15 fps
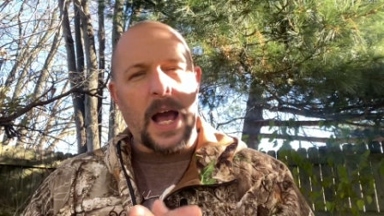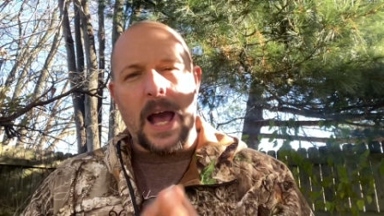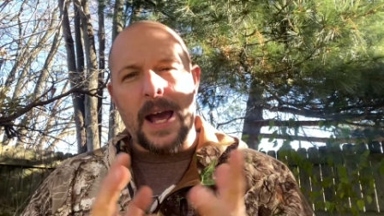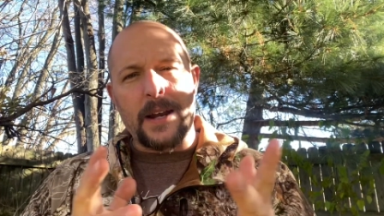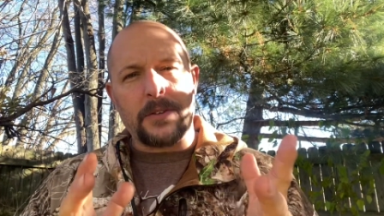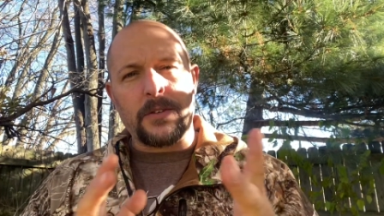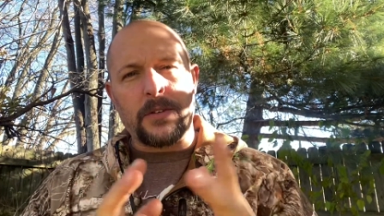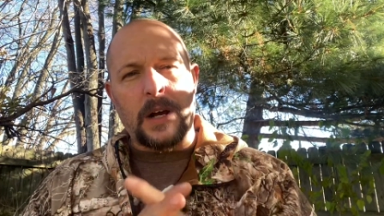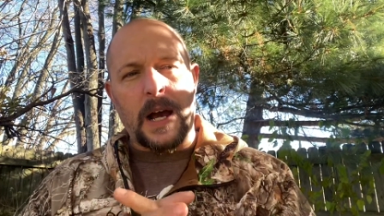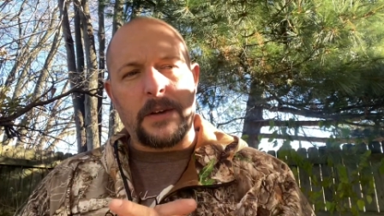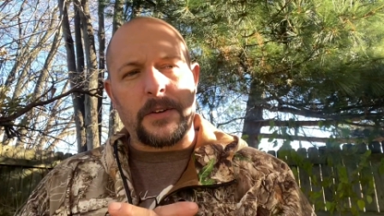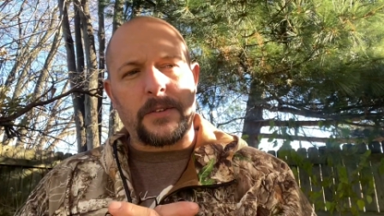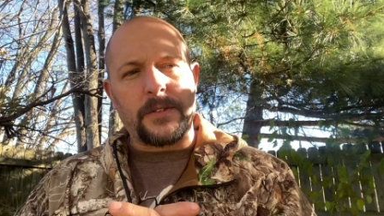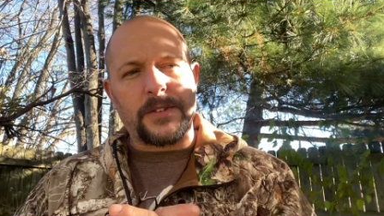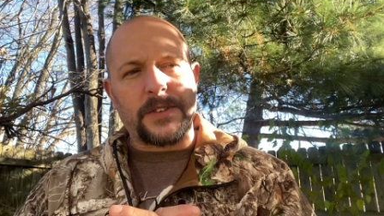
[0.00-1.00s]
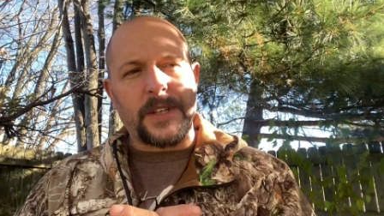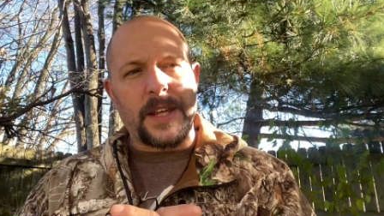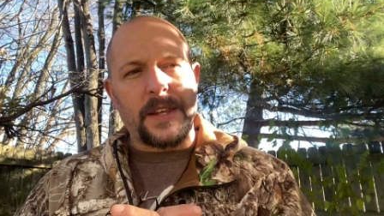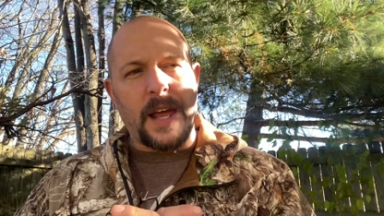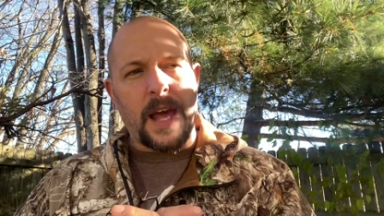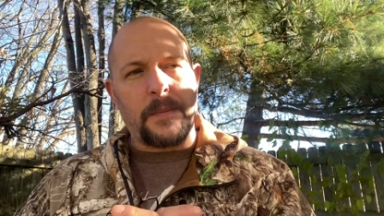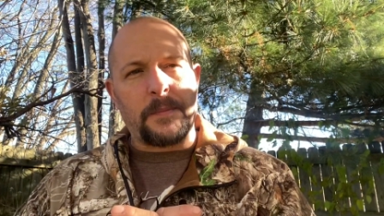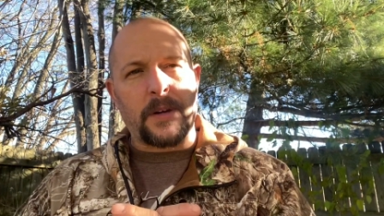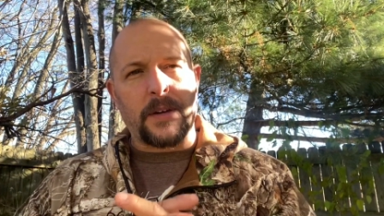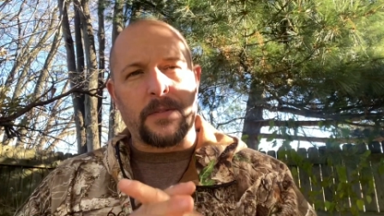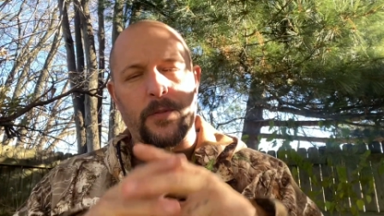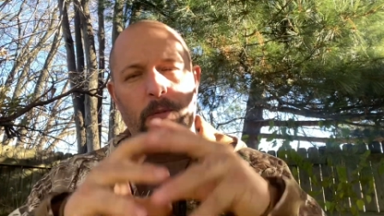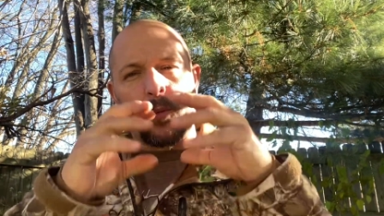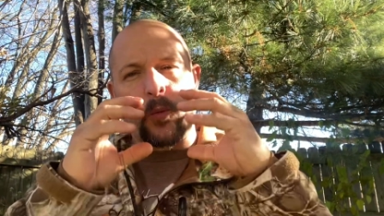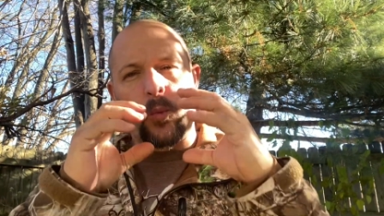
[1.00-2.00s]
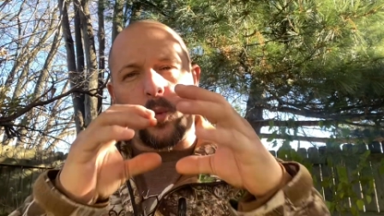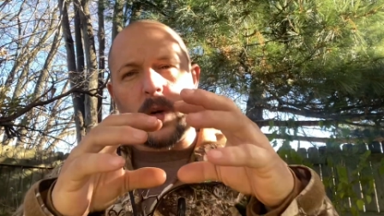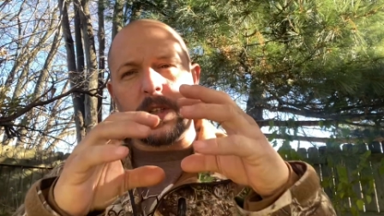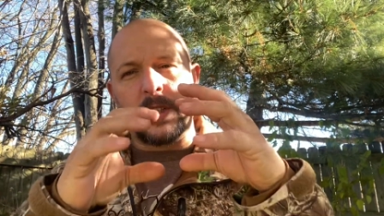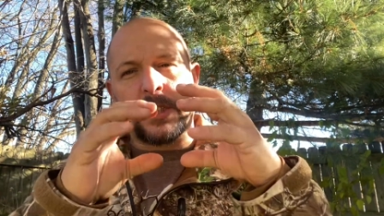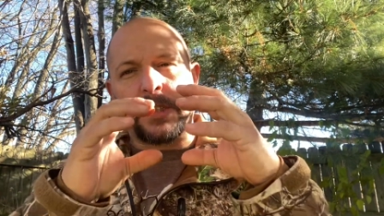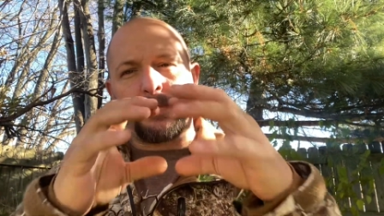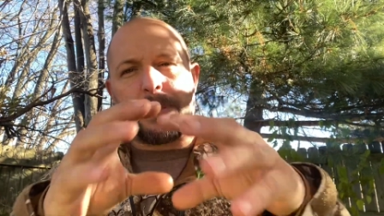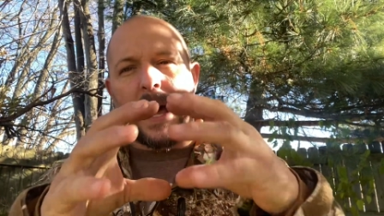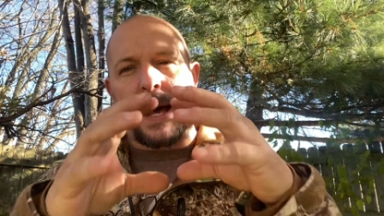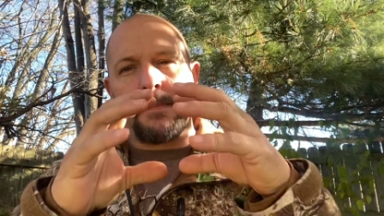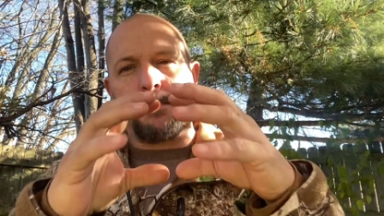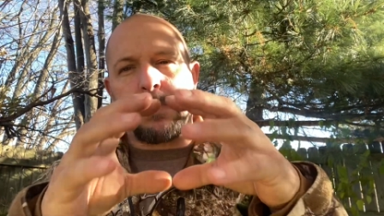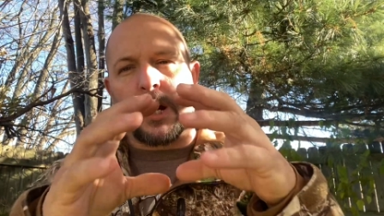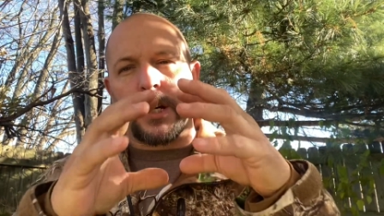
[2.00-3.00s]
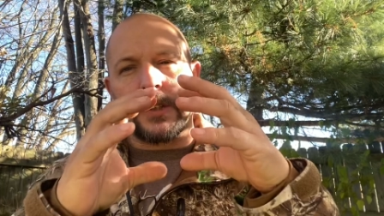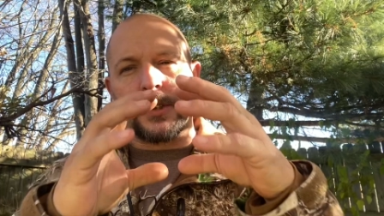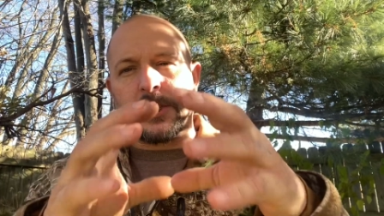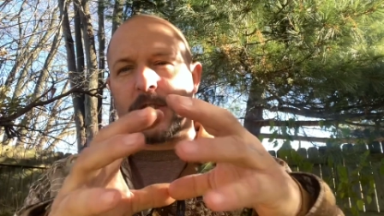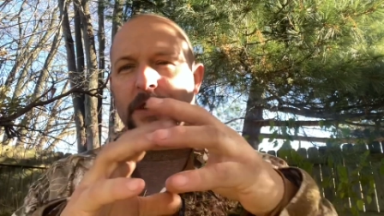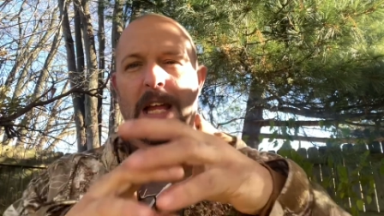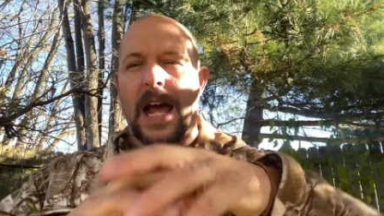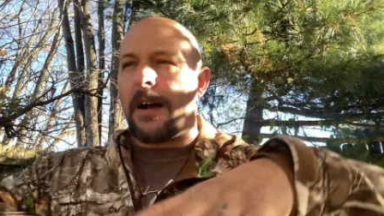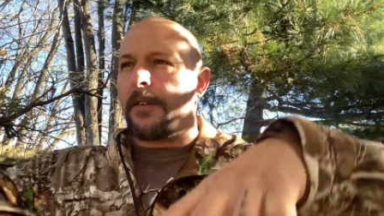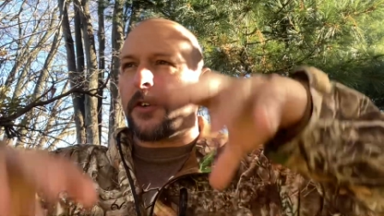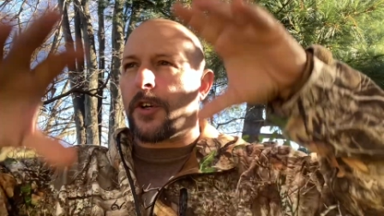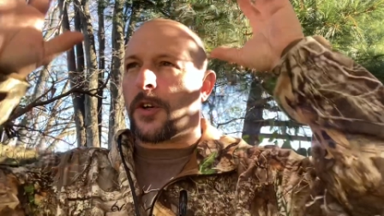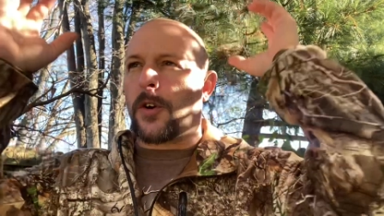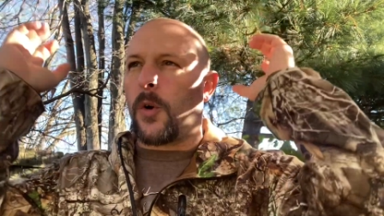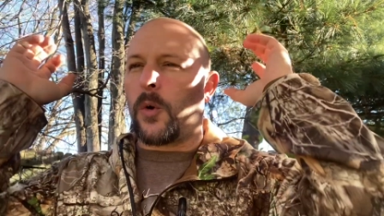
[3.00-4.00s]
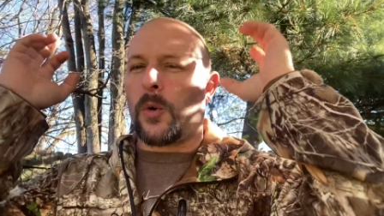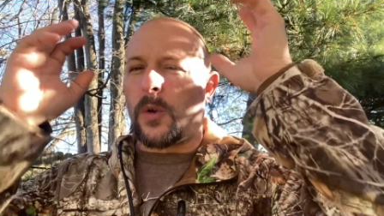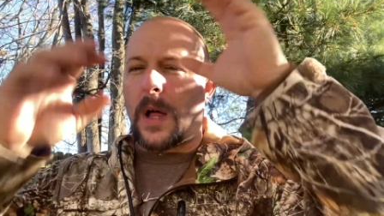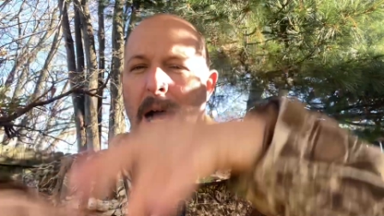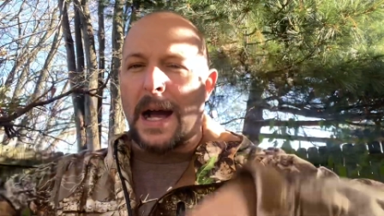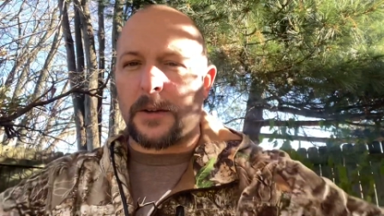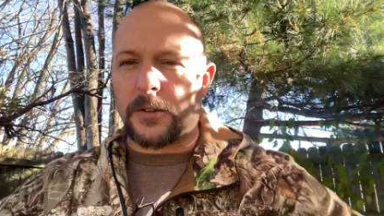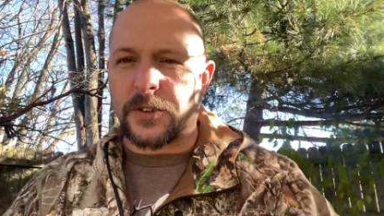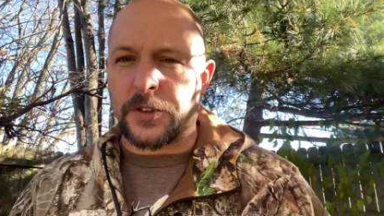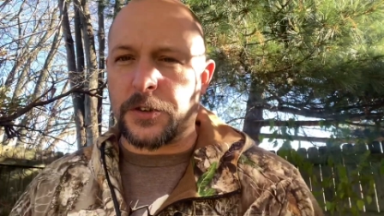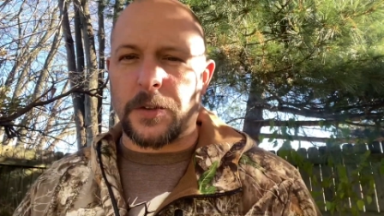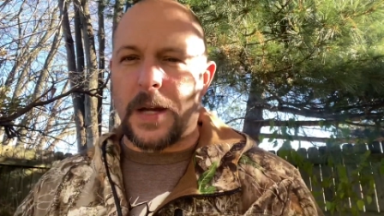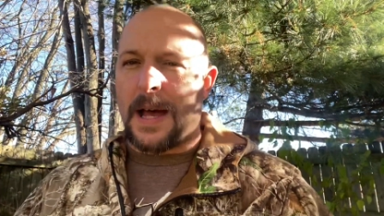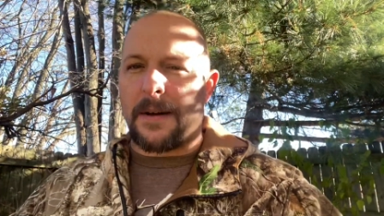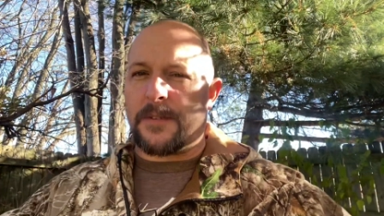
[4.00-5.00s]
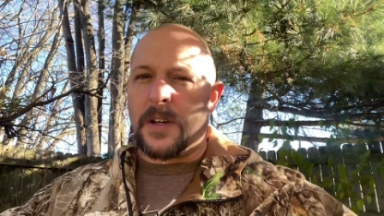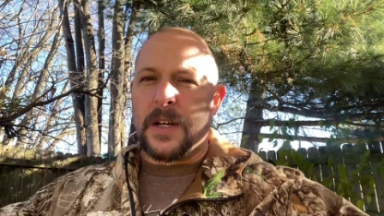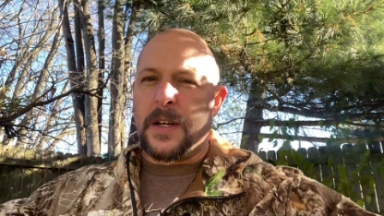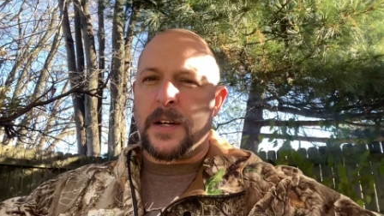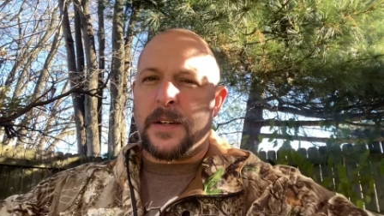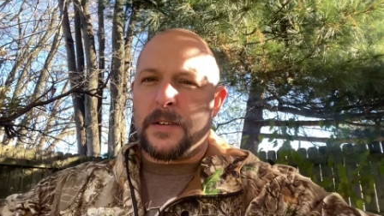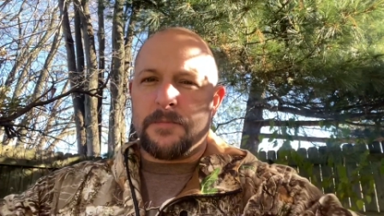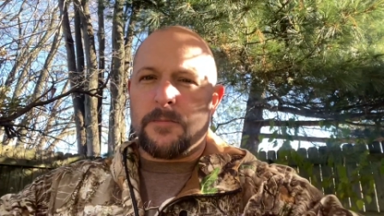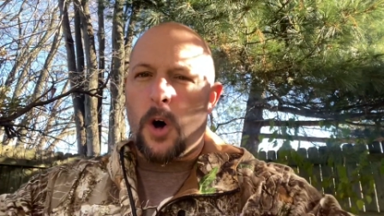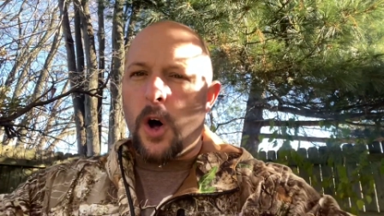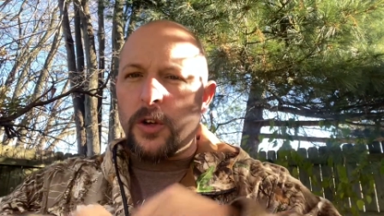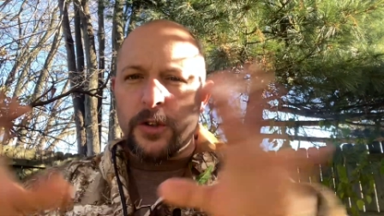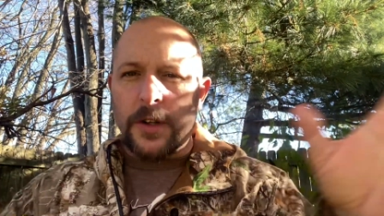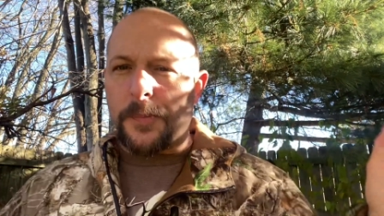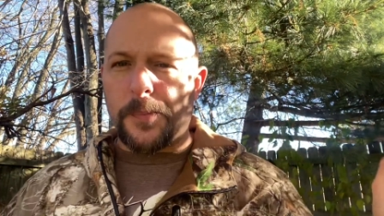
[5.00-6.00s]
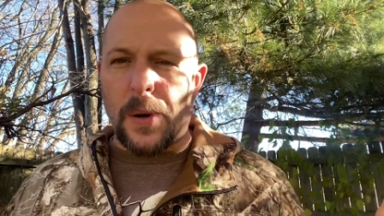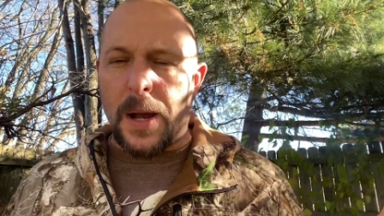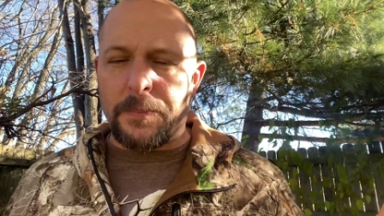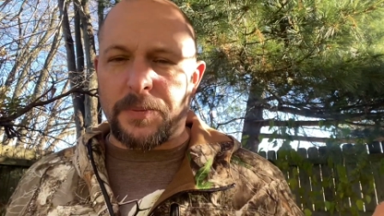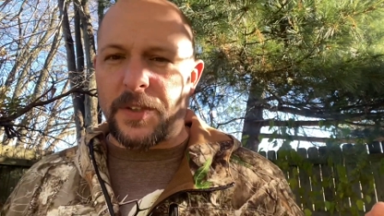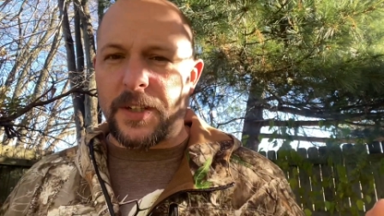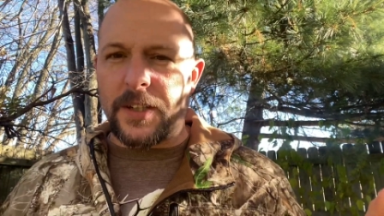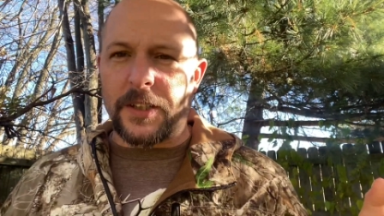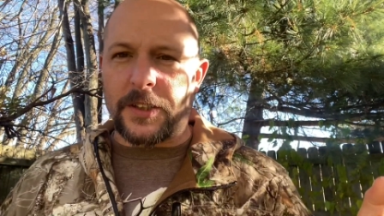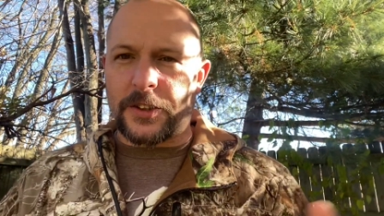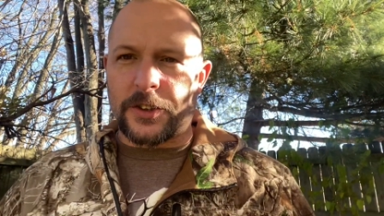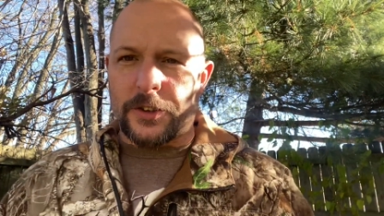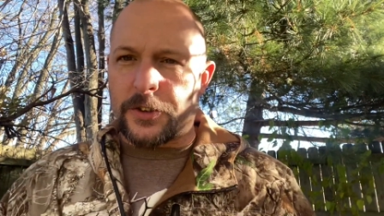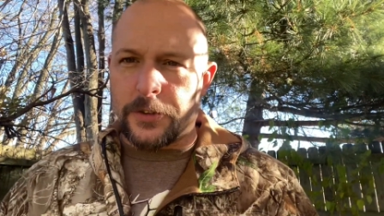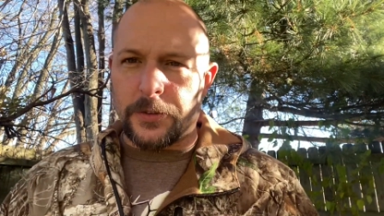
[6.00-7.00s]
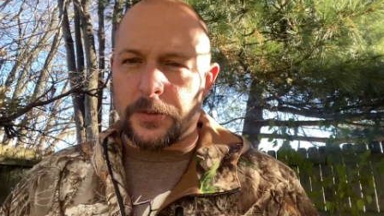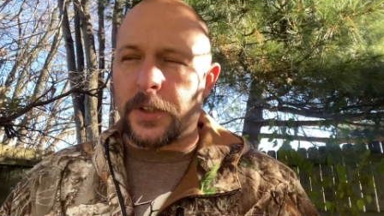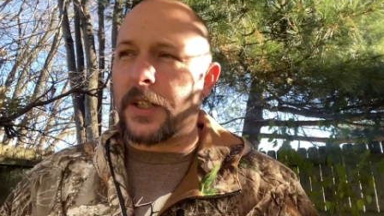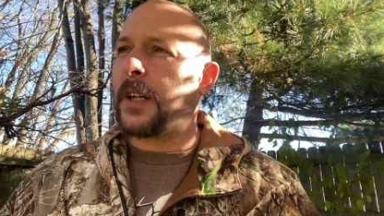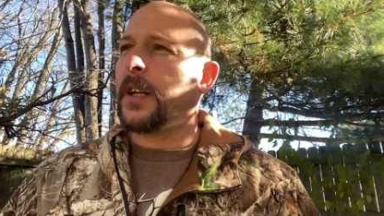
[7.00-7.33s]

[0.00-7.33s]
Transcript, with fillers: I don't know how you'd say that, but if one spot burns down your whole house and you have all your preps in it, you're screwed.